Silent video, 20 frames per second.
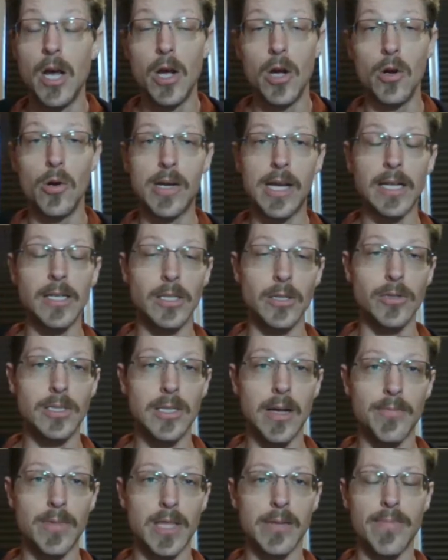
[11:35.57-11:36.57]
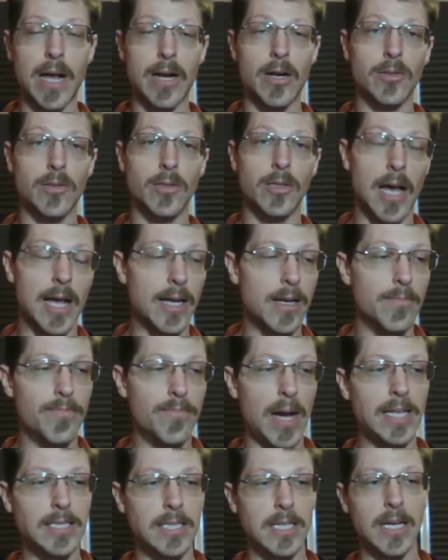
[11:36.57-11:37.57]
who can do something better, like
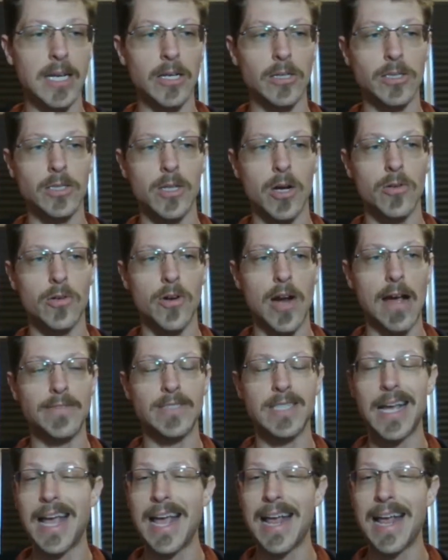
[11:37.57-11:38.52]
Bison Hill Stonecrafts.